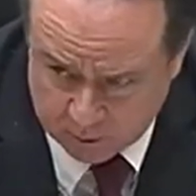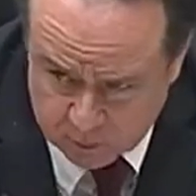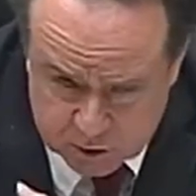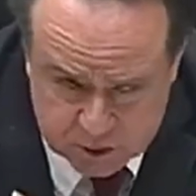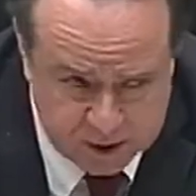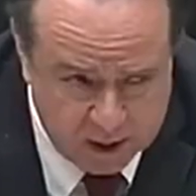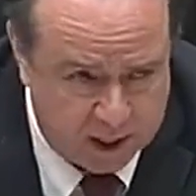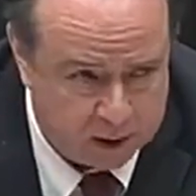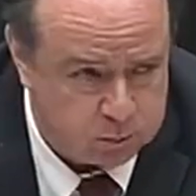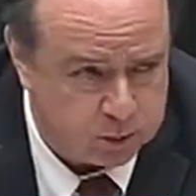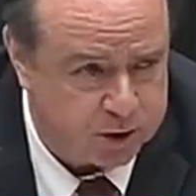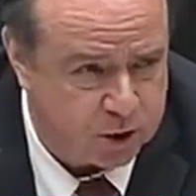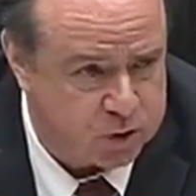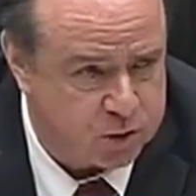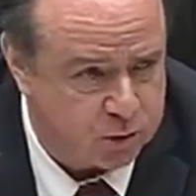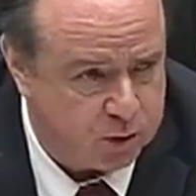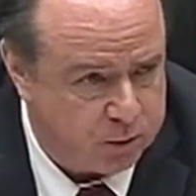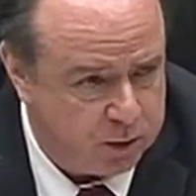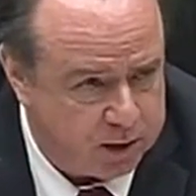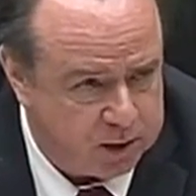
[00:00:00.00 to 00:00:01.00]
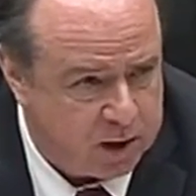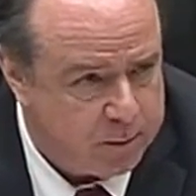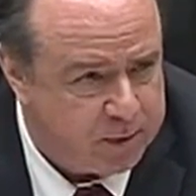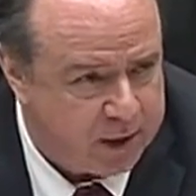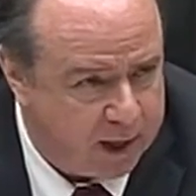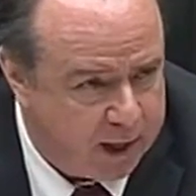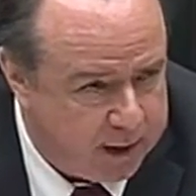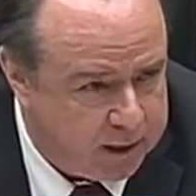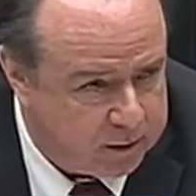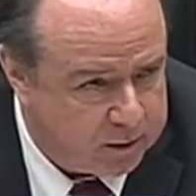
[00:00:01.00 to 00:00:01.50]
side will just
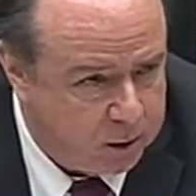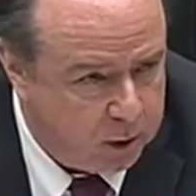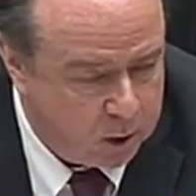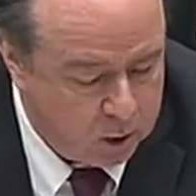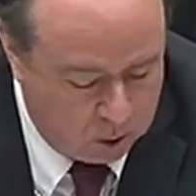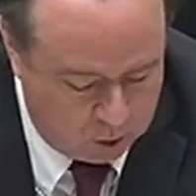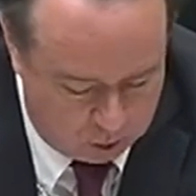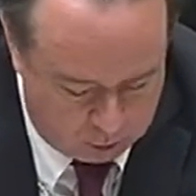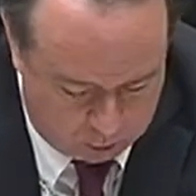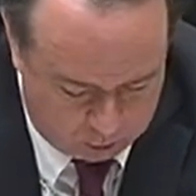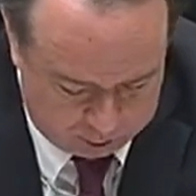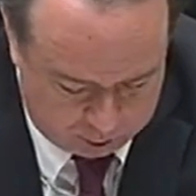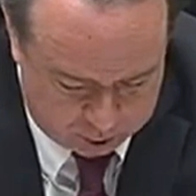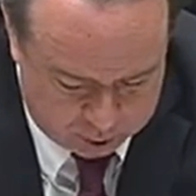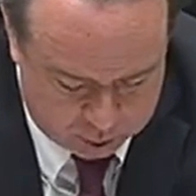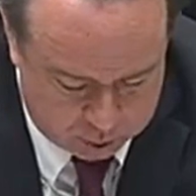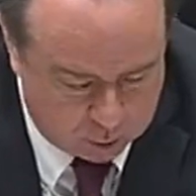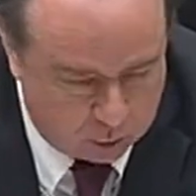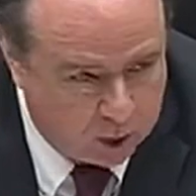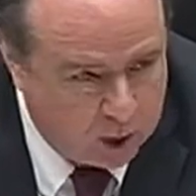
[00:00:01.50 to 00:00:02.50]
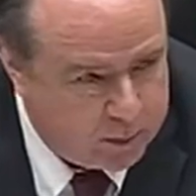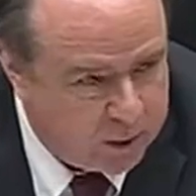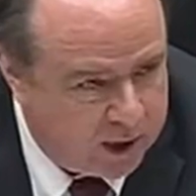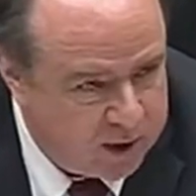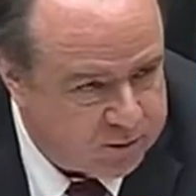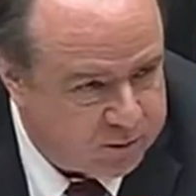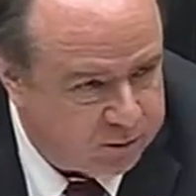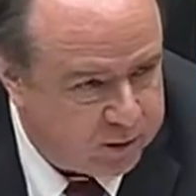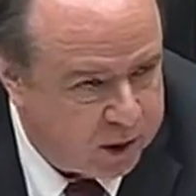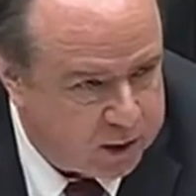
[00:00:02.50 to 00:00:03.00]
eliminate or destroy by
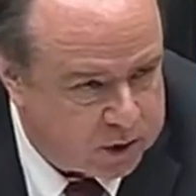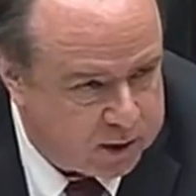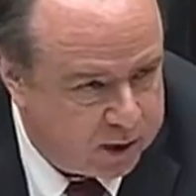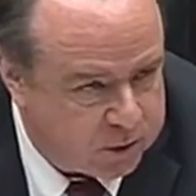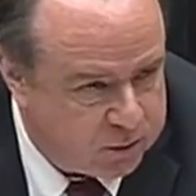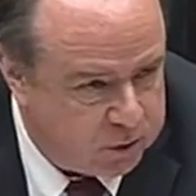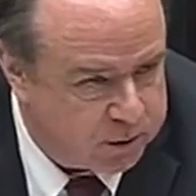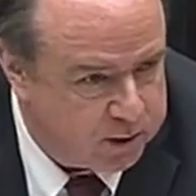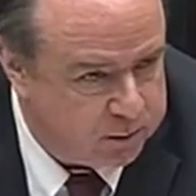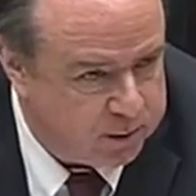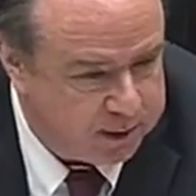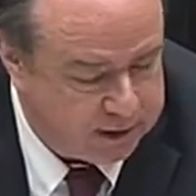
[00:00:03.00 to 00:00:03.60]
inflation as they're doing